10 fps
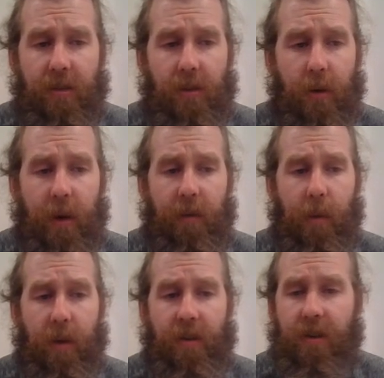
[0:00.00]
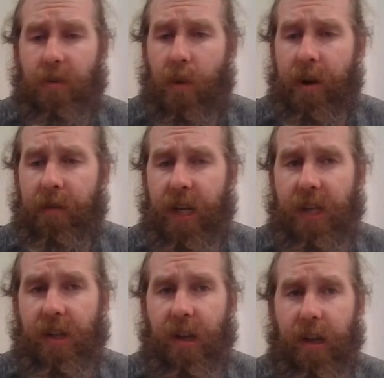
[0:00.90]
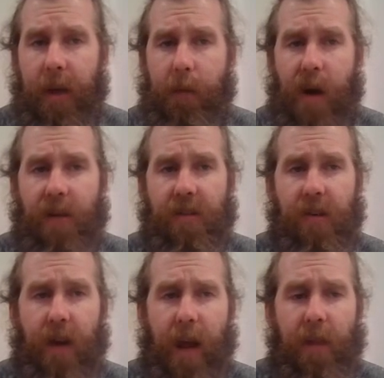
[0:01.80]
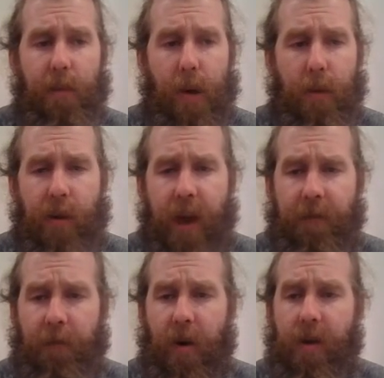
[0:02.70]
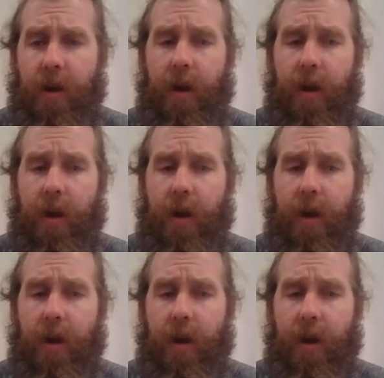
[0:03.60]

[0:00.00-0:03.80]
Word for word: So even with just one of each, the Link Monster and the Purple Nightfall.